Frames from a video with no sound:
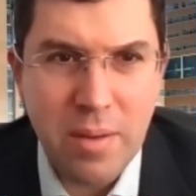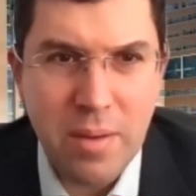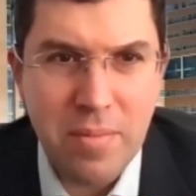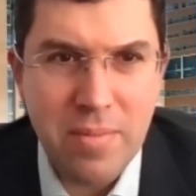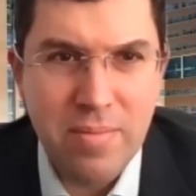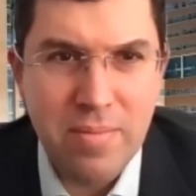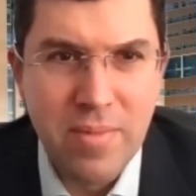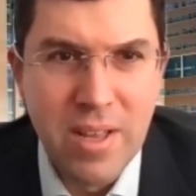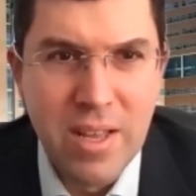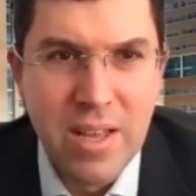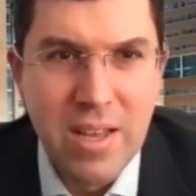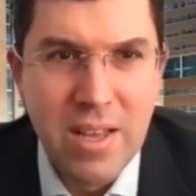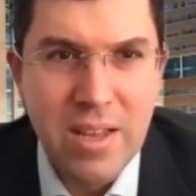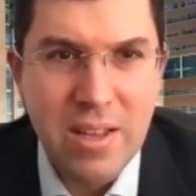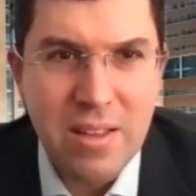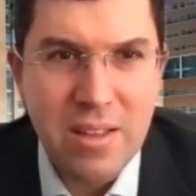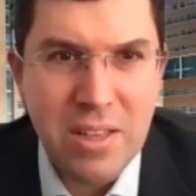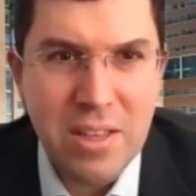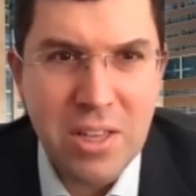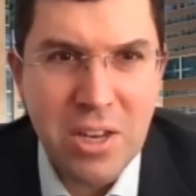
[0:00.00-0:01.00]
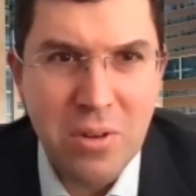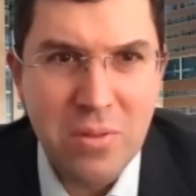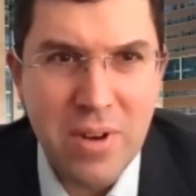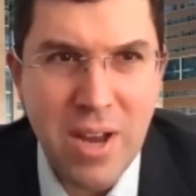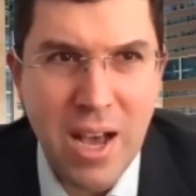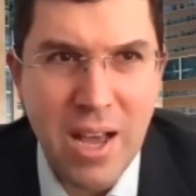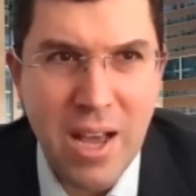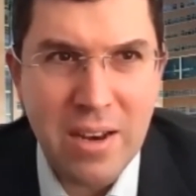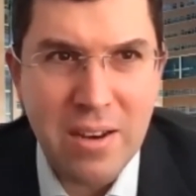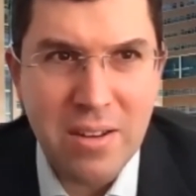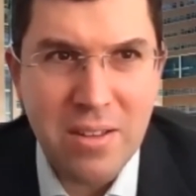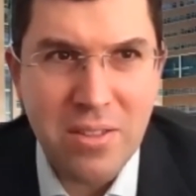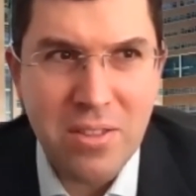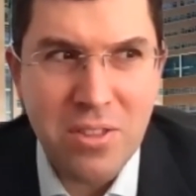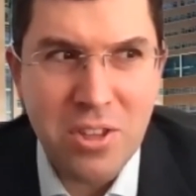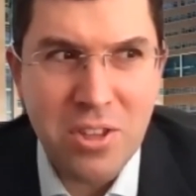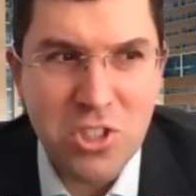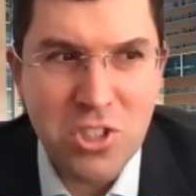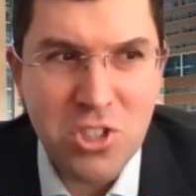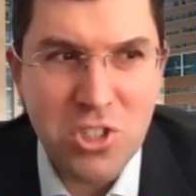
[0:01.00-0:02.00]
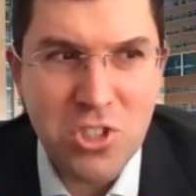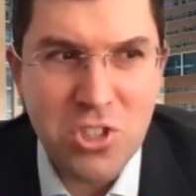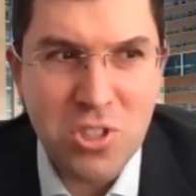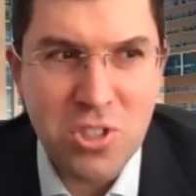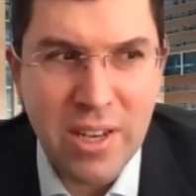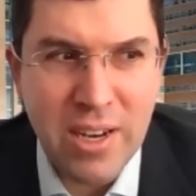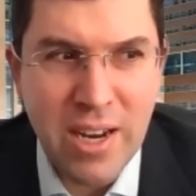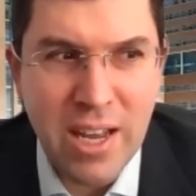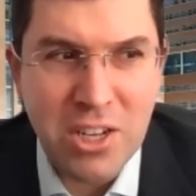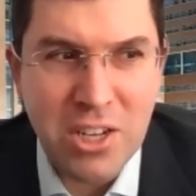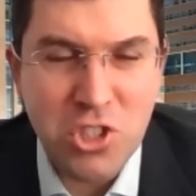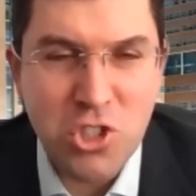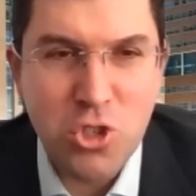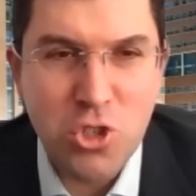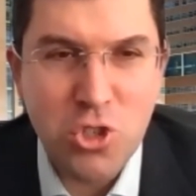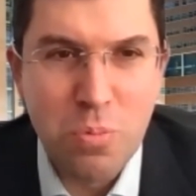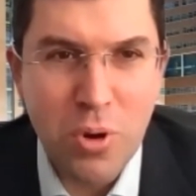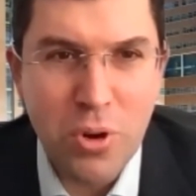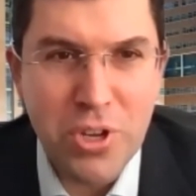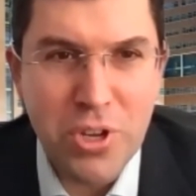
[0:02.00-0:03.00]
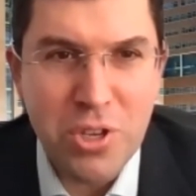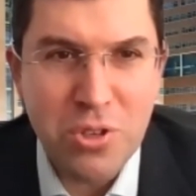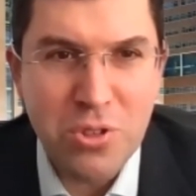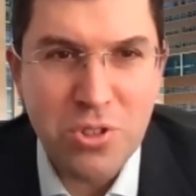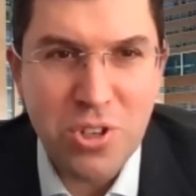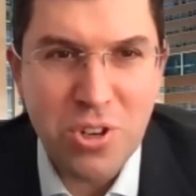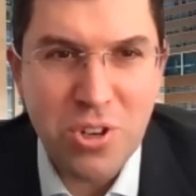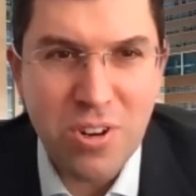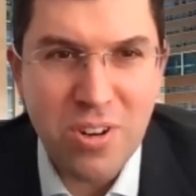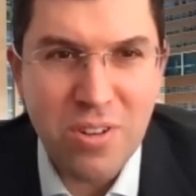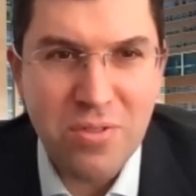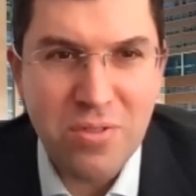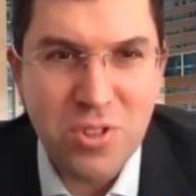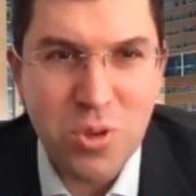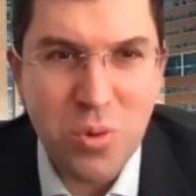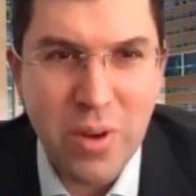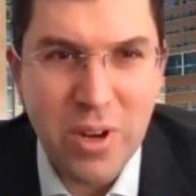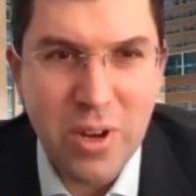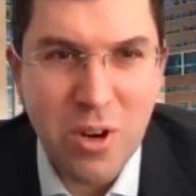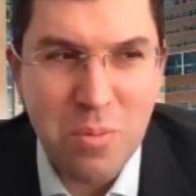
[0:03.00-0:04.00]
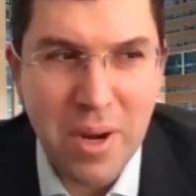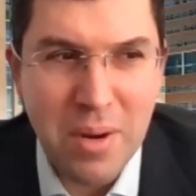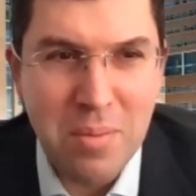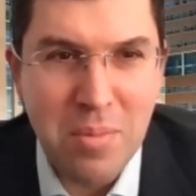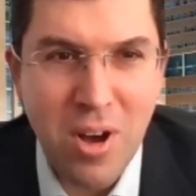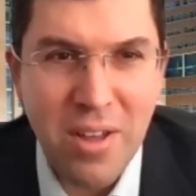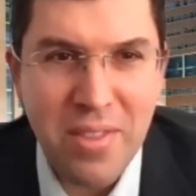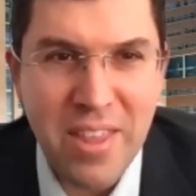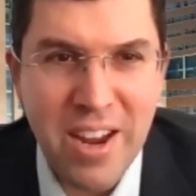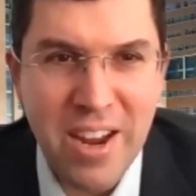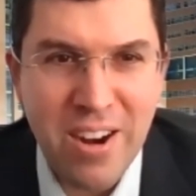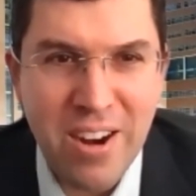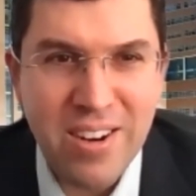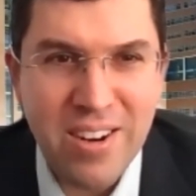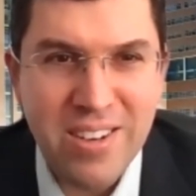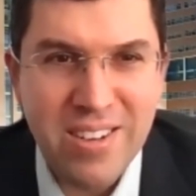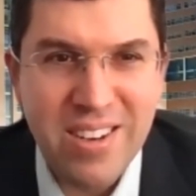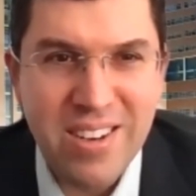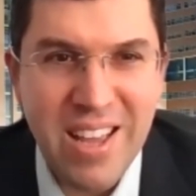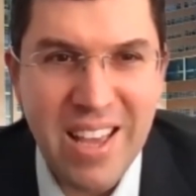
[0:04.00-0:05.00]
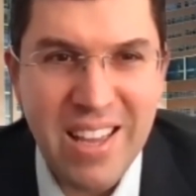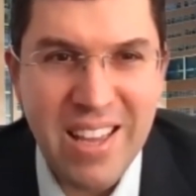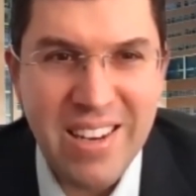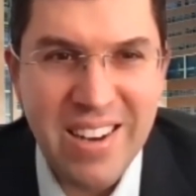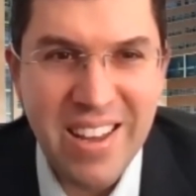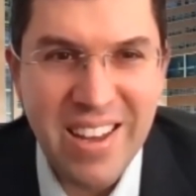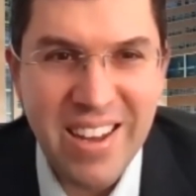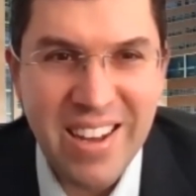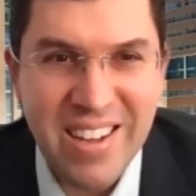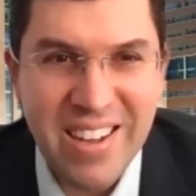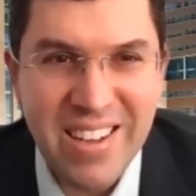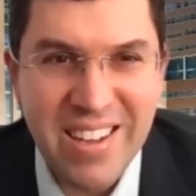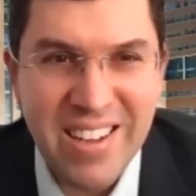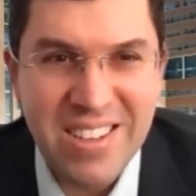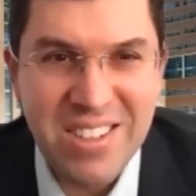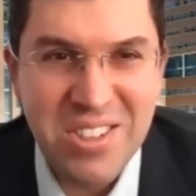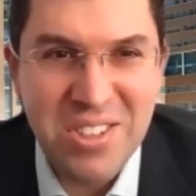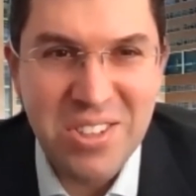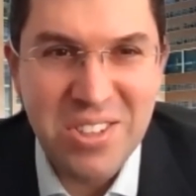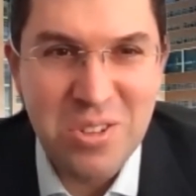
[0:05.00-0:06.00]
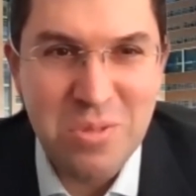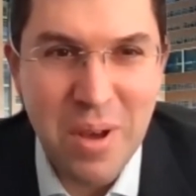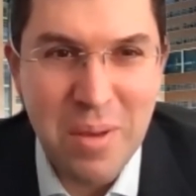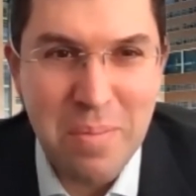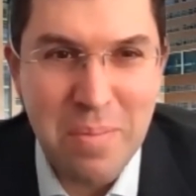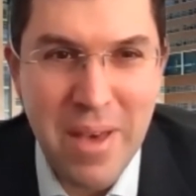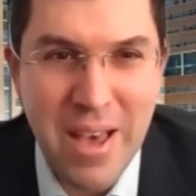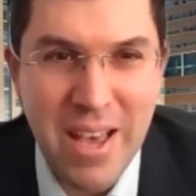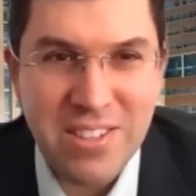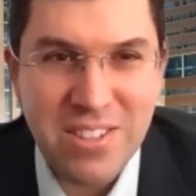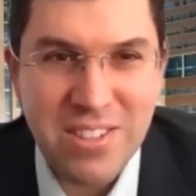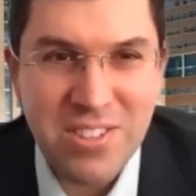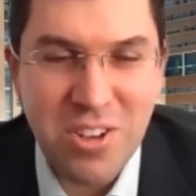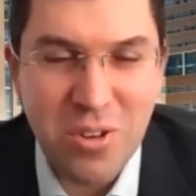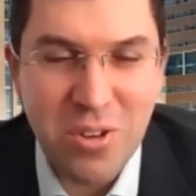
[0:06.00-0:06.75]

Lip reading: I'm, not a super user of Twitter, but I'm on there and do my best.